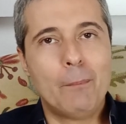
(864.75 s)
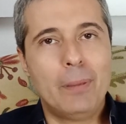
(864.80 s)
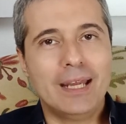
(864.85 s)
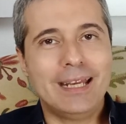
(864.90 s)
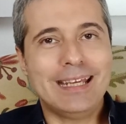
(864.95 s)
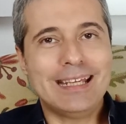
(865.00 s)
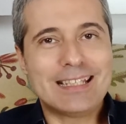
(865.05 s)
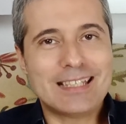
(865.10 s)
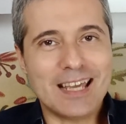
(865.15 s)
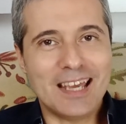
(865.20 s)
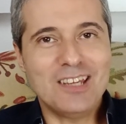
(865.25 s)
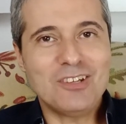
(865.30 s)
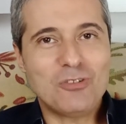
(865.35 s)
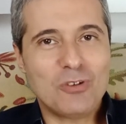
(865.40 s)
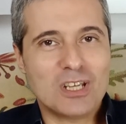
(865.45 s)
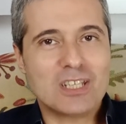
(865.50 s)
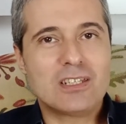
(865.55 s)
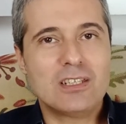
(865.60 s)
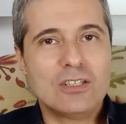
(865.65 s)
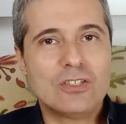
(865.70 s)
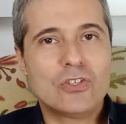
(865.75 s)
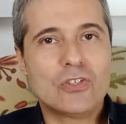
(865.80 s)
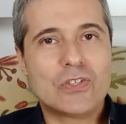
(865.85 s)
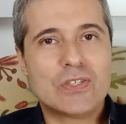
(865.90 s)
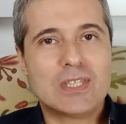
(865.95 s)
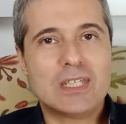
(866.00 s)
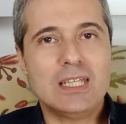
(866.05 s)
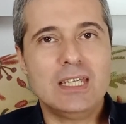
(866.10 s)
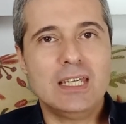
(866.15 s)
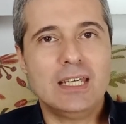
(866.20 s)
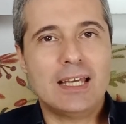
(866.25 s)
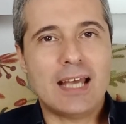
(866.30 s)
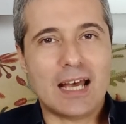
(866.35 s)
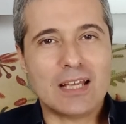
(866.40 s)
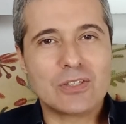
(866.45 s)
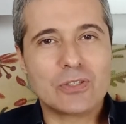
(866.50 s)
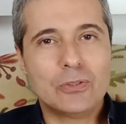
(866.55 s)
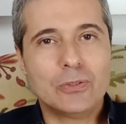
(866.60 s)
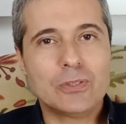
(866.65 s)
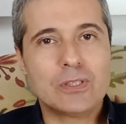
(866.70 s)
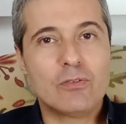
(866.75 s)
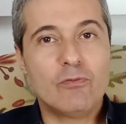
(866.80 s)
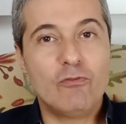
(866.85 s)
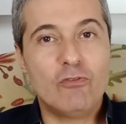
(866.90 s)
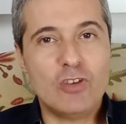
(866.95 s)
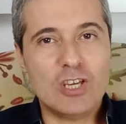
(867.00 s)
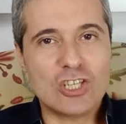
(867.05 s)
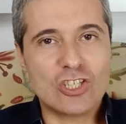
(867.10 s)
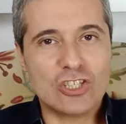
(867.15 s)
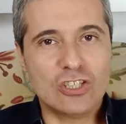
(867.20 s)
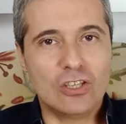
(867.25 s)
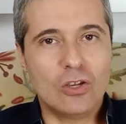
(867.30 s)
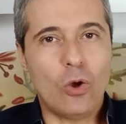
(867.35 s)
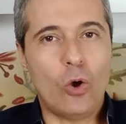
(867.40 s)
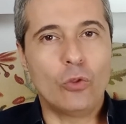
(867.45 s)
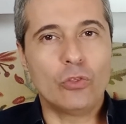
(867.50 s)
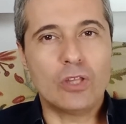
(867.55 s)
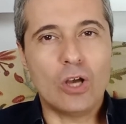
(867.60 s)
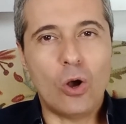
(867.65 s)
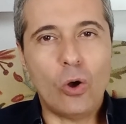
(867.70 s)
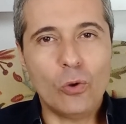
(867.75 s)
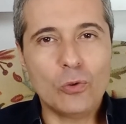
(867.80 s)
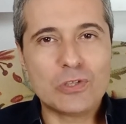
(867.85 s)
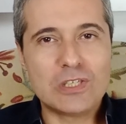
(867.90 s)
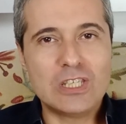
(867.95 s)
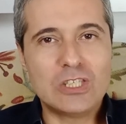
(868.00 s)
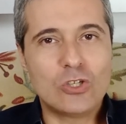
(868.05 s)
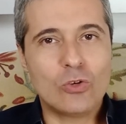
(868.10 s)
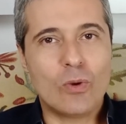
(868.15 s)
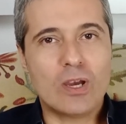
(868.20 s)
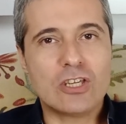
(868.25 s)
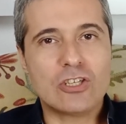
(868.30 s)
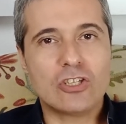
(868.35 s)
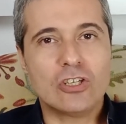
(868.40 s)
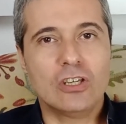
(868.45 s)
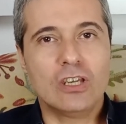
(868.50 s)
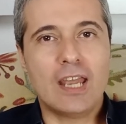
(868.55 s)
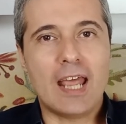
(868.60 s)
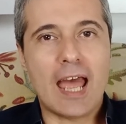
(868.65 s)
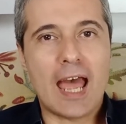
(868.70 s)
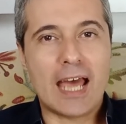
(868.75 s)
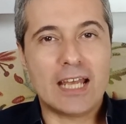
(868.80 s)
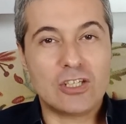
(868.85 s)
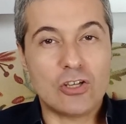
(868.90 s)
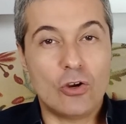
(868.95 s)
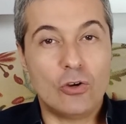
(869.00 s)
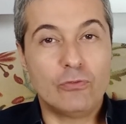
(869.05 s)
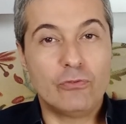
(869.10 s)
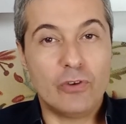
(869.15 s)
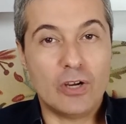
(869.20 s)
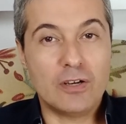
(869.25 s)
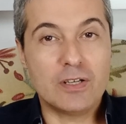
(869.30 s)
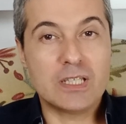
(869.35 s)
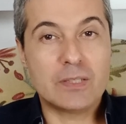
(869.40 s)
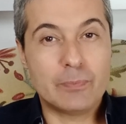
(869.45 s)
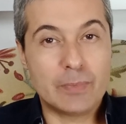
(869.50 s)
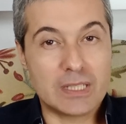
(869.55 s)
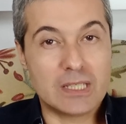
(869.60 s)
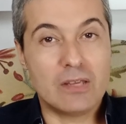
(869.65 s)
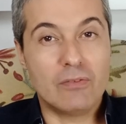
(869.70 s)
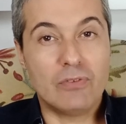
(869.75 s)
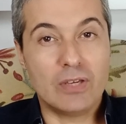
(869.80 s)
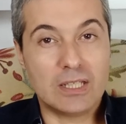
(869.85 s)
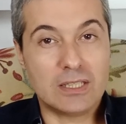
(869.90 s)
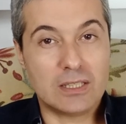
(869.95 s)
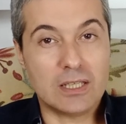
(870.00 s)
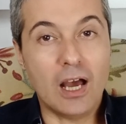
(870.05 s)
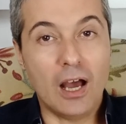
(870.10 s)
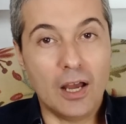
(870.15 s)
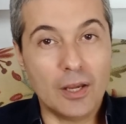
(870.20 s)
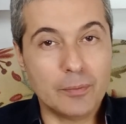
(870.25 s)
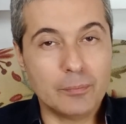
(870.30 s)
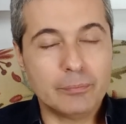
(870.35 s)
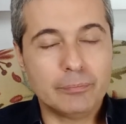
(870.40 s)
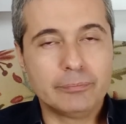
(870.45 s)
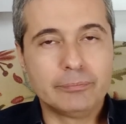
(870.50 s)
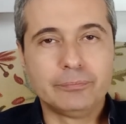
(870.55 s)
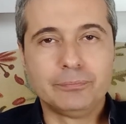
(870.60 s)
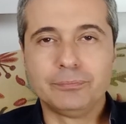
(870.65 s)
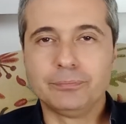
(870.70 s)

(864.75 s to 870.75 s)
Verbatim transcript: but it's interesting to see Gaskell's vision on the whole situation at her very specific time.